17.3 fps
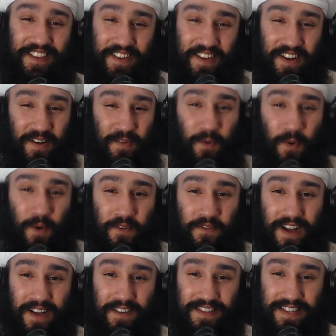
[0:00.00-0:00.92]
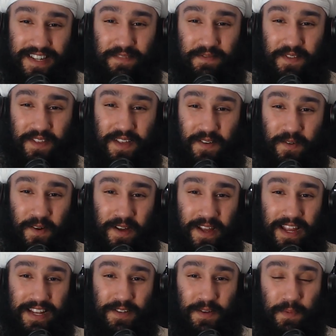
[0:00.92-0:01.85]
can't walk five steps without
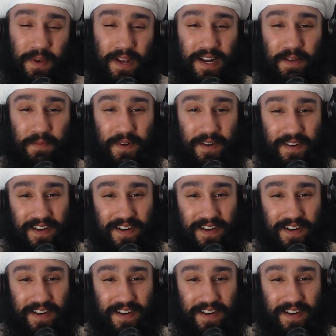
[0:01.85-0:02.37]
walking into a plant pot.